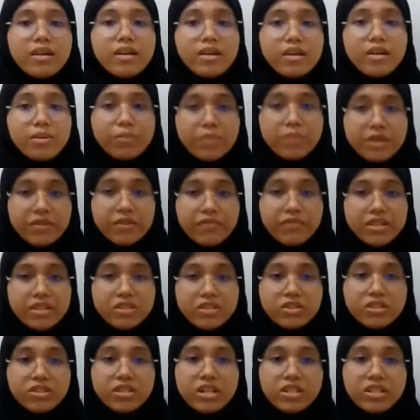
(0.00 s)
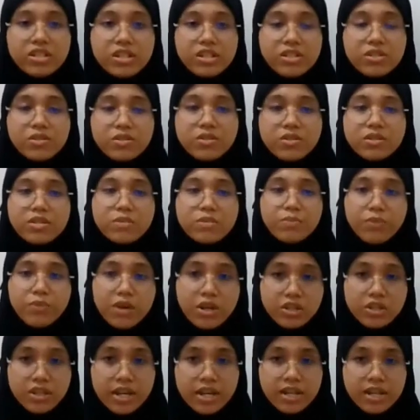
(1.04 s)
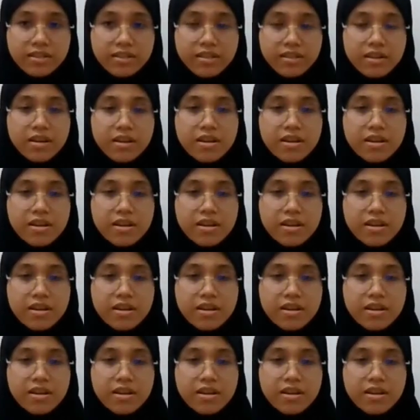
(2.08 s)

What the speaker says: A brief introduction to this project.